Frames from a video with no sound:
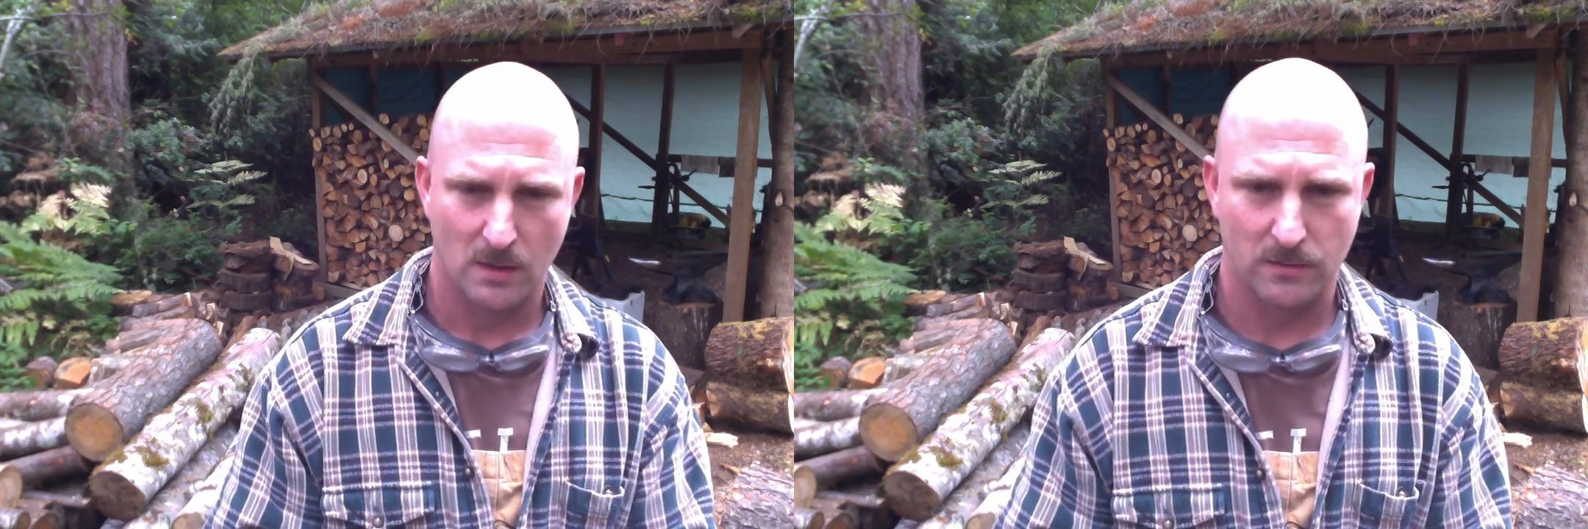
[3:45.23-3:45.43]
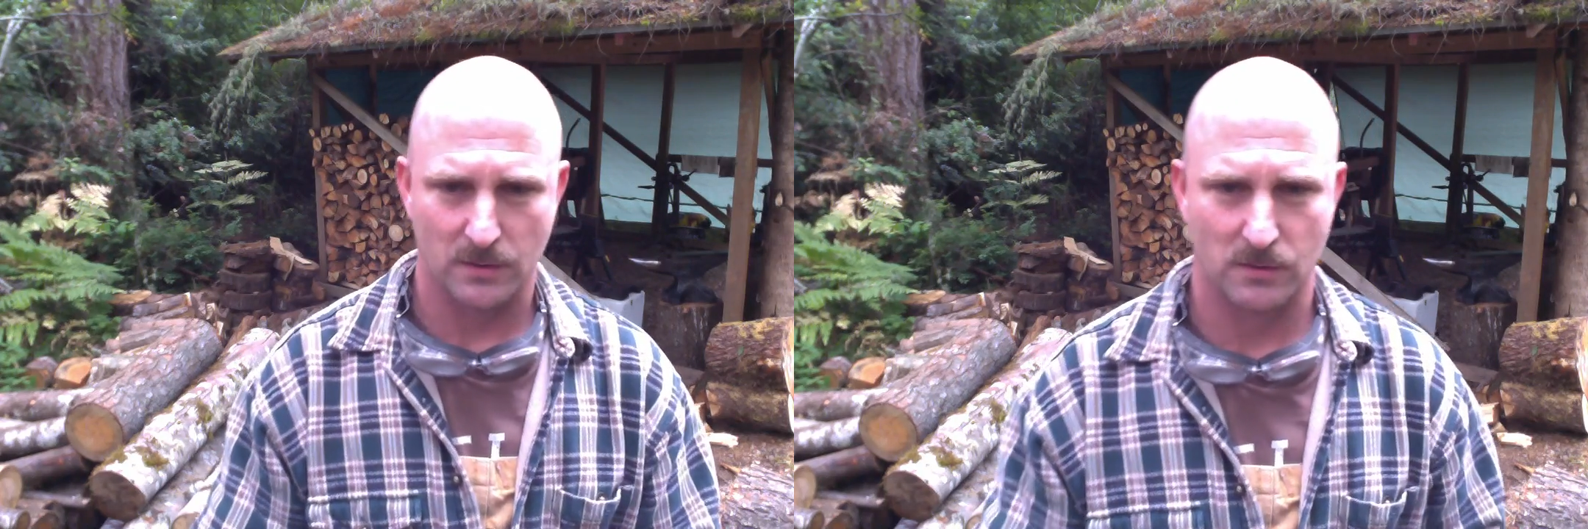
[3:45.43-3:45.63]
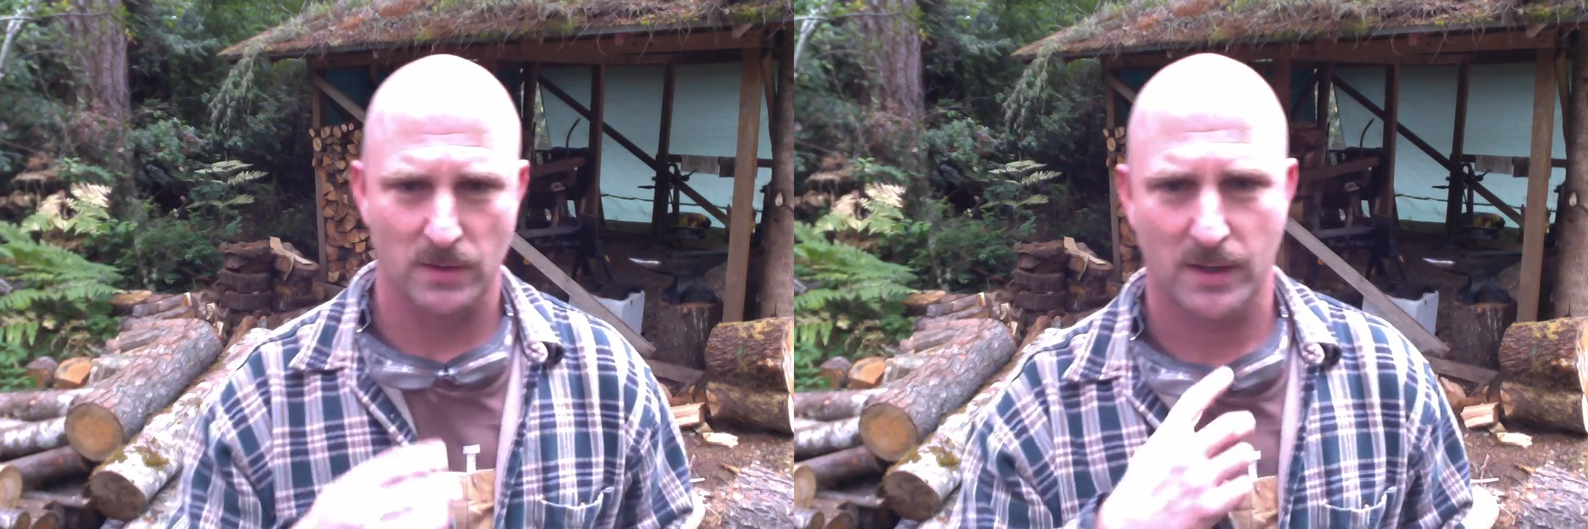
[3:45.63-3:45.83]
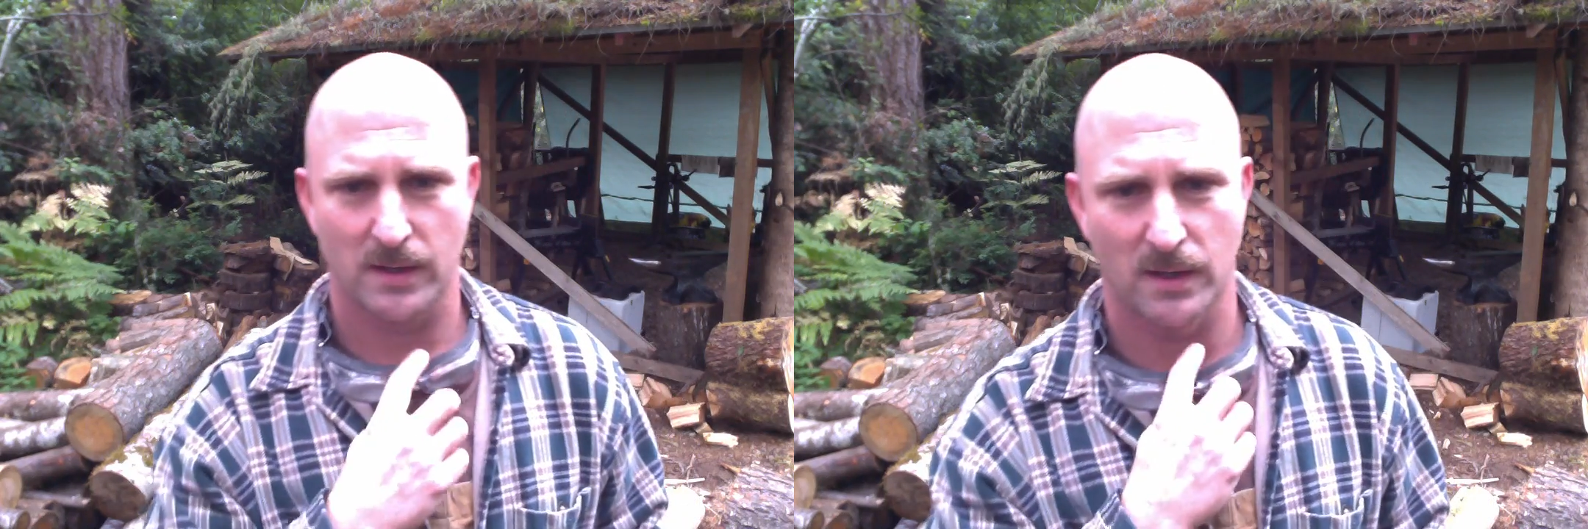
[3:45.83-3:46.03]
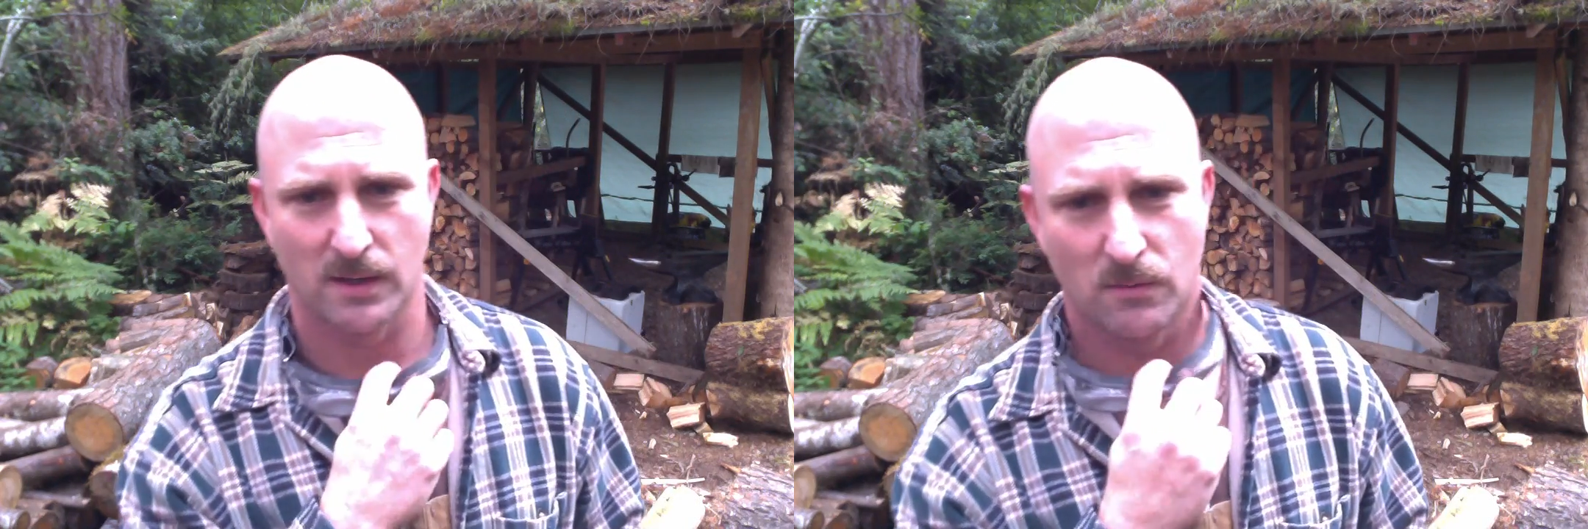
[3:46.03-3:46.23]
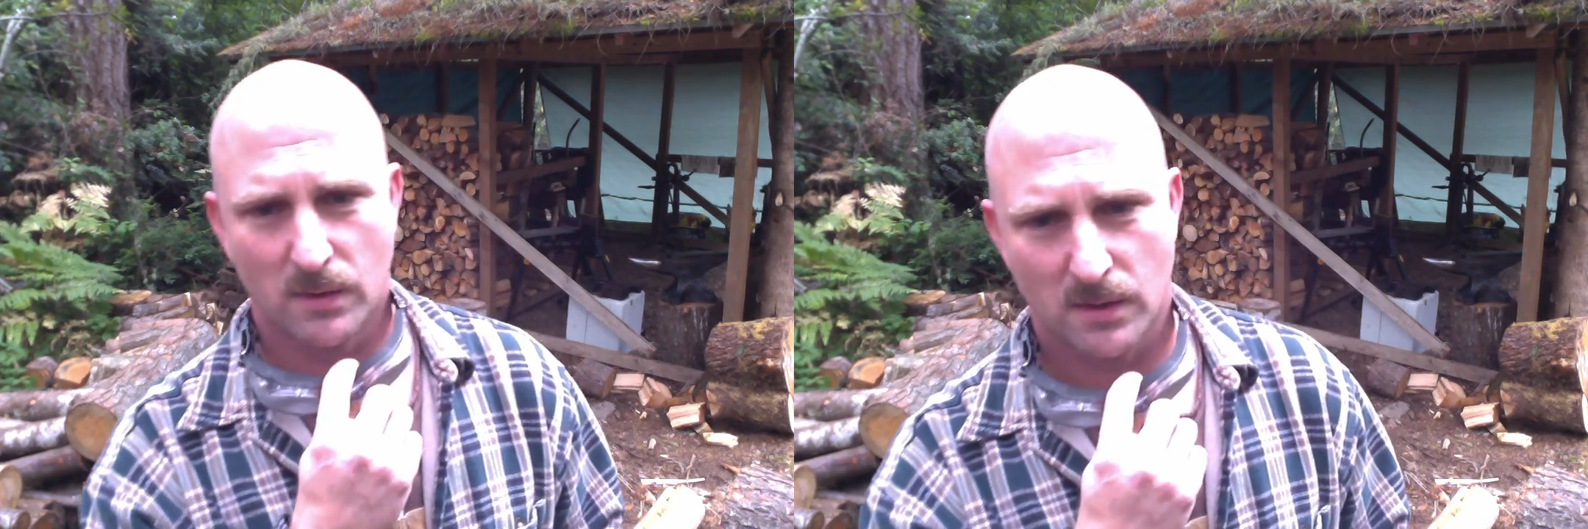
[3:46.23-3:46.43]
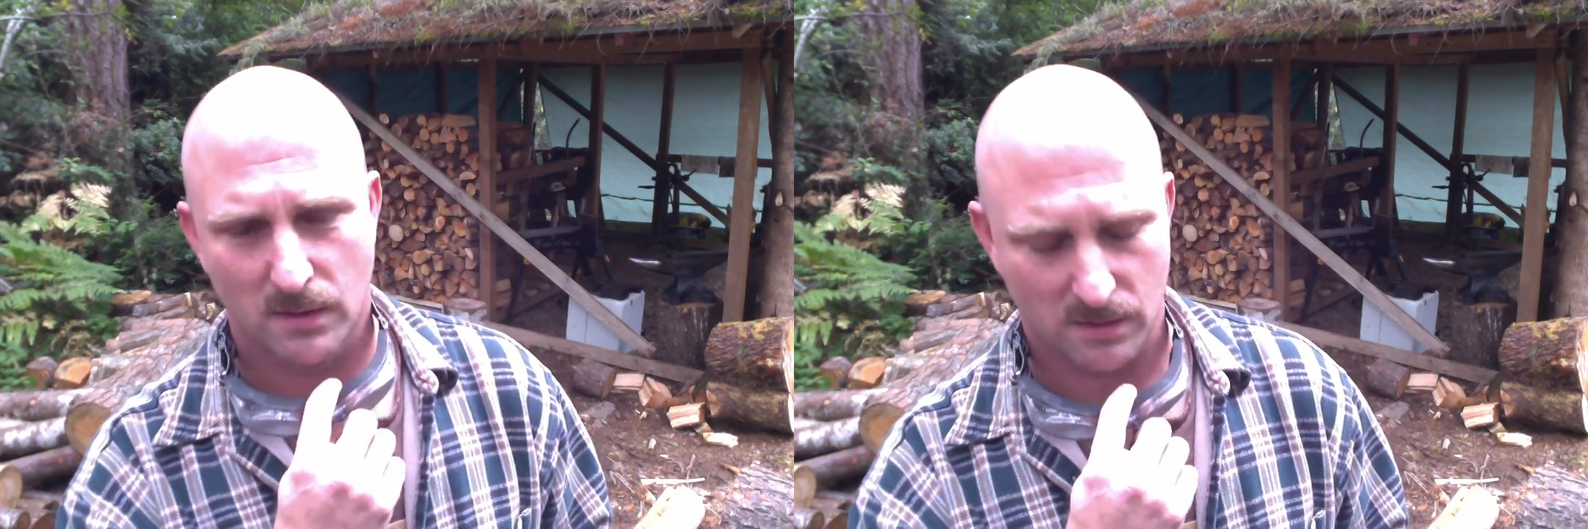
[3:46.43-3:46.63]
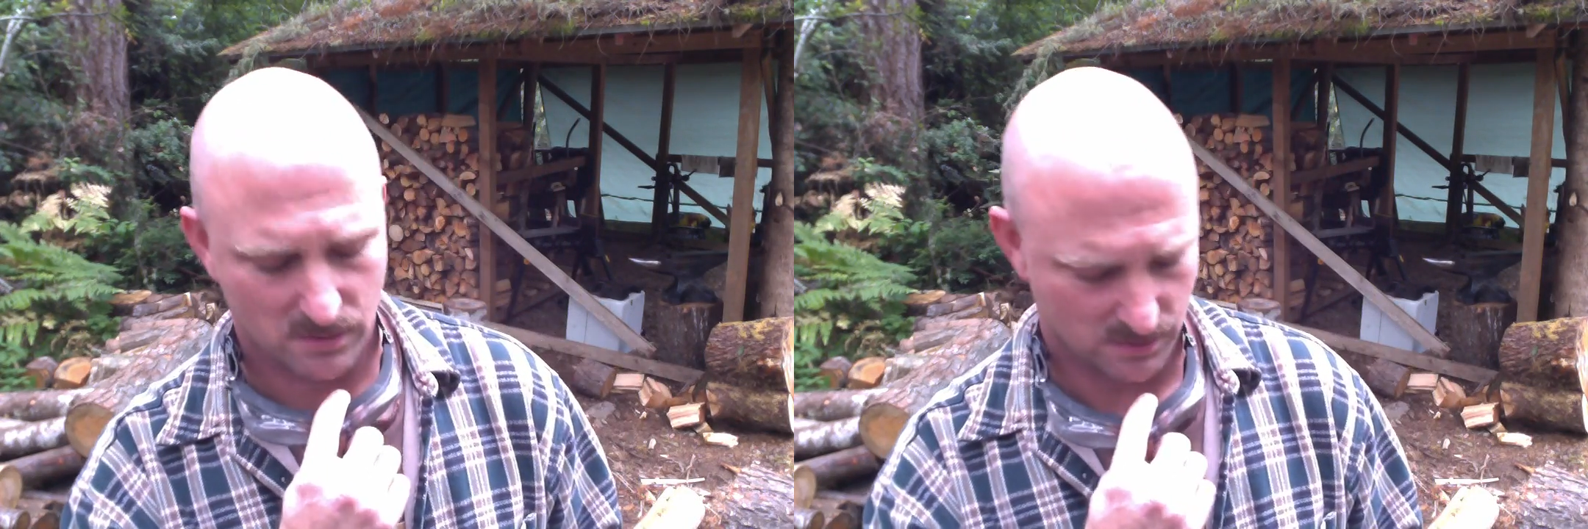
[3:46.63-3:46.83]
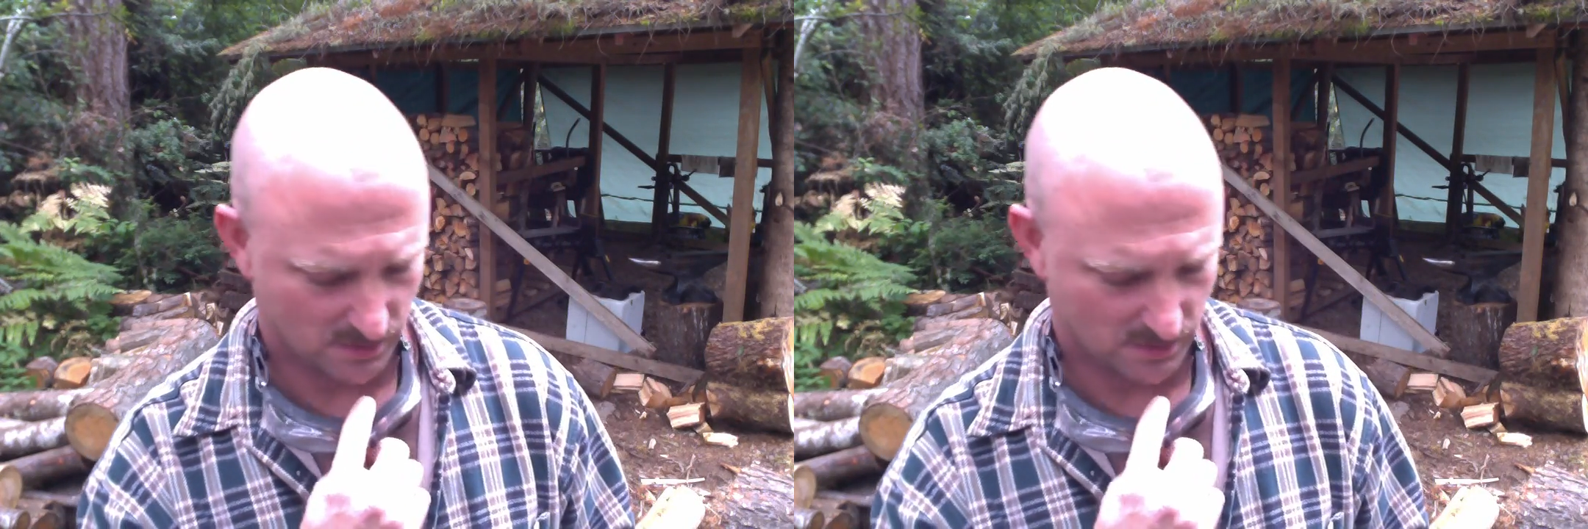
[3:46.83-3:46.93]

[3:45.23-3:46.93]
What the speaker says: They're great. I wear